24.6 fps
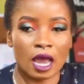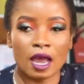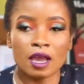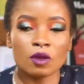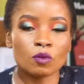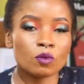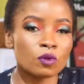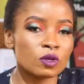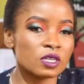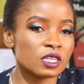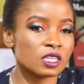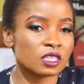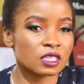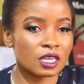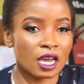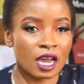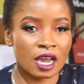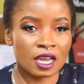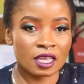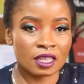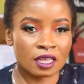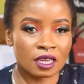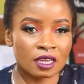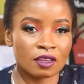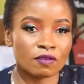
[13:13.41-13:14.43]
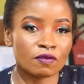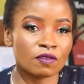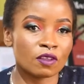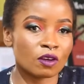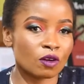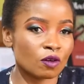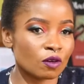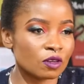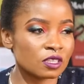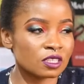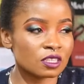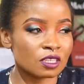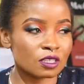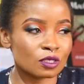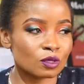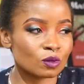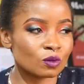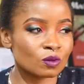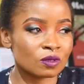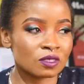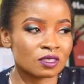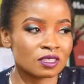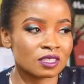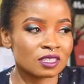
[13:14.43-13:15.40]
I wouldn't either if the context
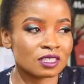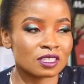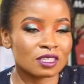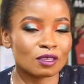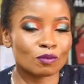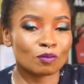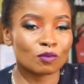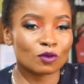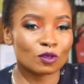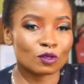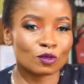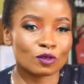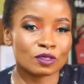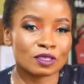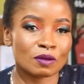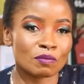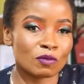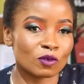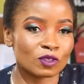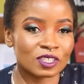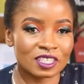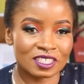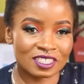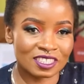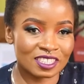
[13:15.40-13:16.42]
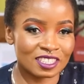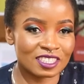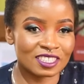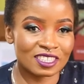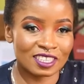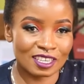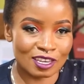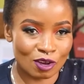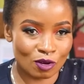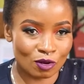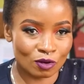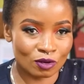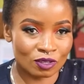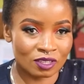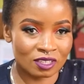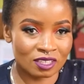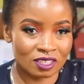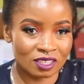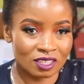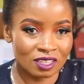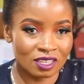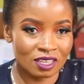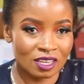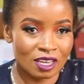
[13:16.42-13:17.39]
wasn't the post was about a
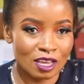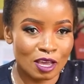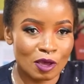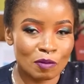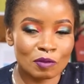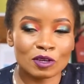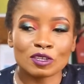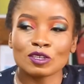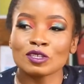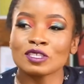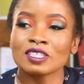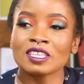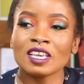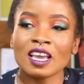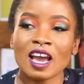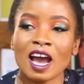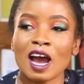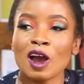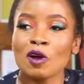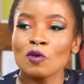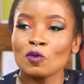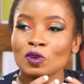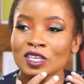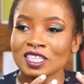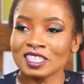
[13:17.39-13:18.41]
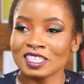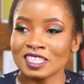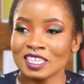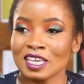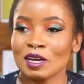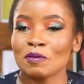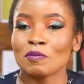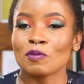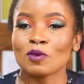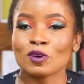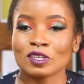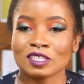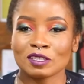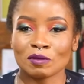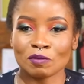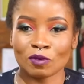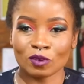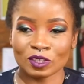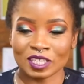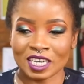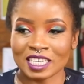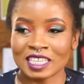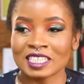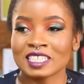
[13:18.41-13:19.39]
6-year-old. But you see how we see a post
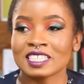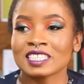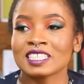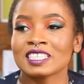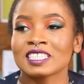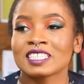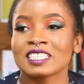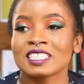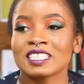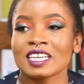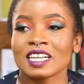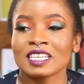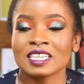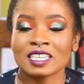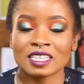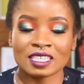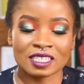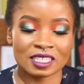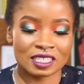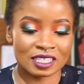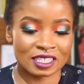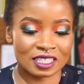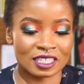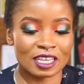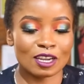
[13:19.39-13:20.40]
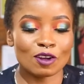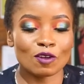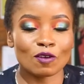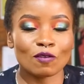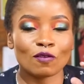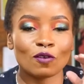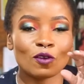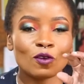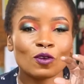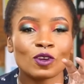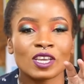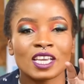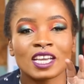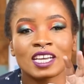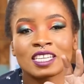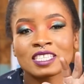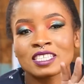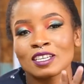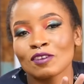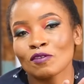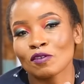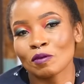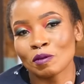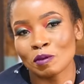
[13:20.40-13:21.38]
about an intersex child, and instead of looking at
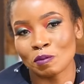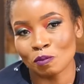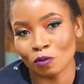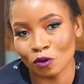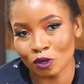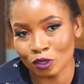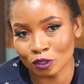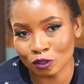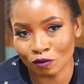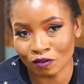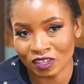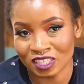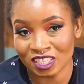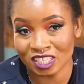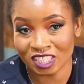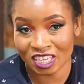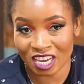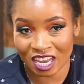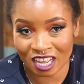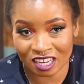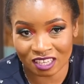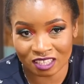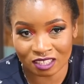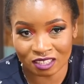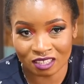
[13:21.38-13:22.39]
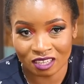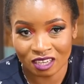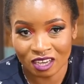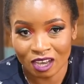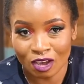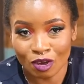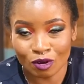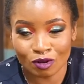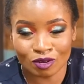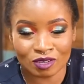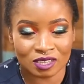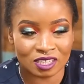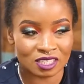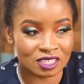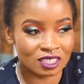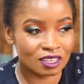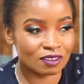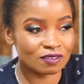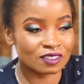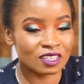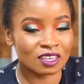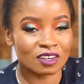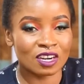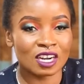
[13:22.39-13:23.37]
it from a point of a child who
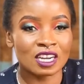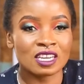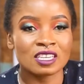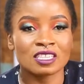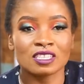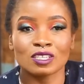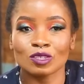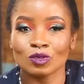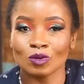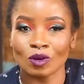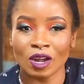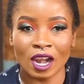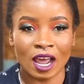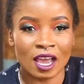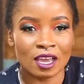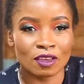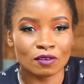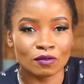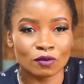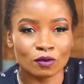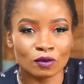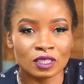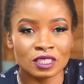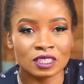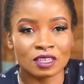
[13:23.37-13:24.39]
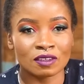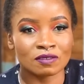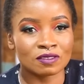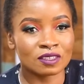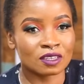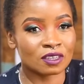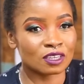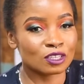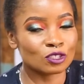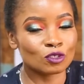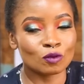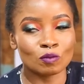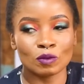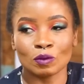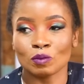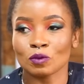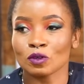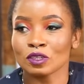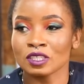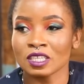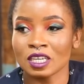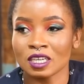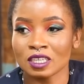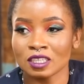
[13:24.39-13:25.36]
deserves a right to life, who deserves a right to be
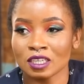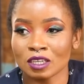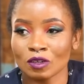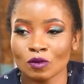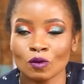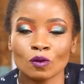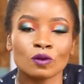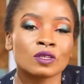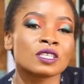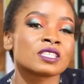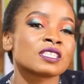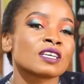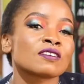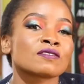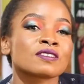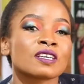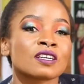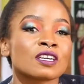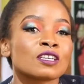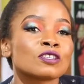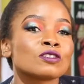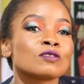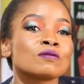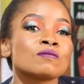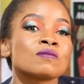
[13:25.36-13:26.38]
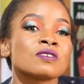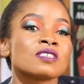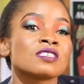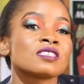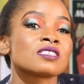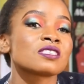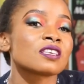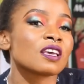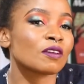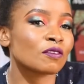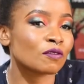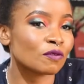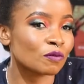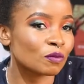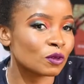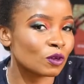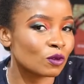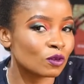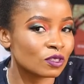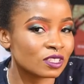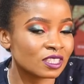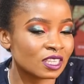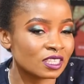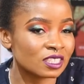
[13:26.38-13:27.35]
protected, who deserves a right to be safe,
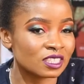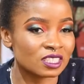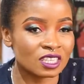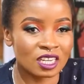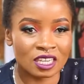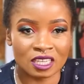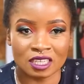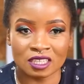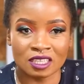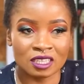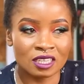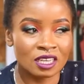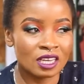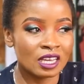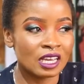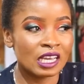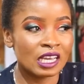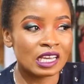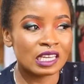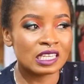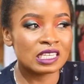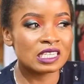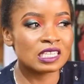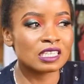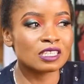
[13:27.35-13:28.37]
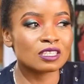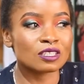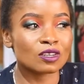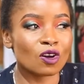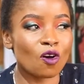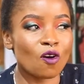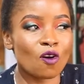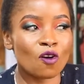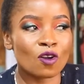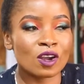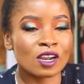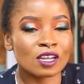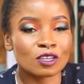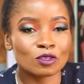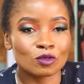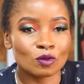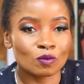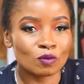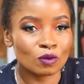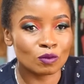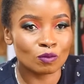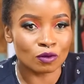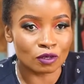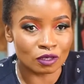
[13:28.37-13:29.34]
because that child didn't order to
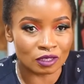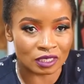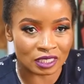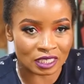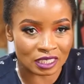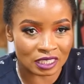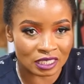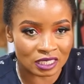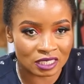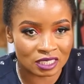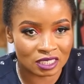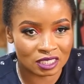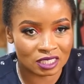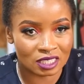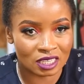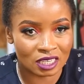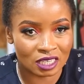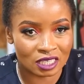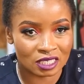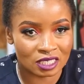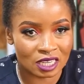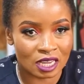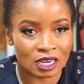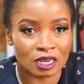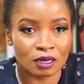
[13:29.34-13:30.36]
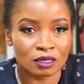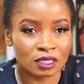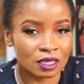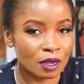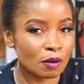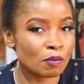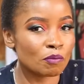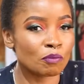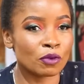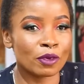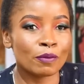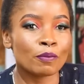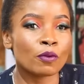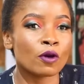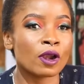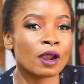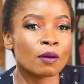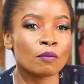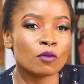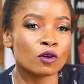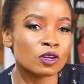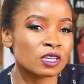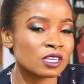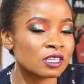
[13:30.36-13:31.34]
be born intersex, and some people are
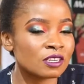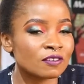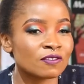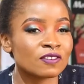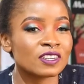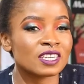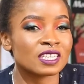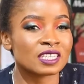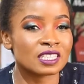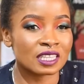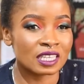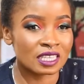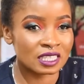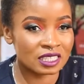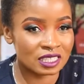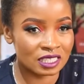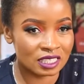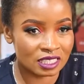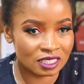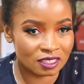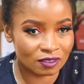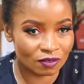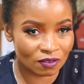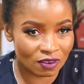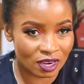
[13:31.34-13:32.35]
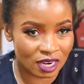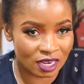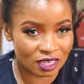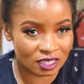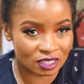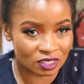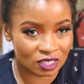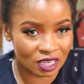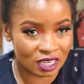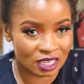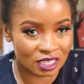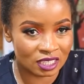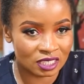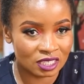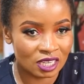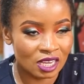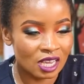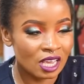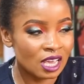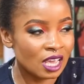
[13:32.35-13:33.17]
born different, and that's just fine, right?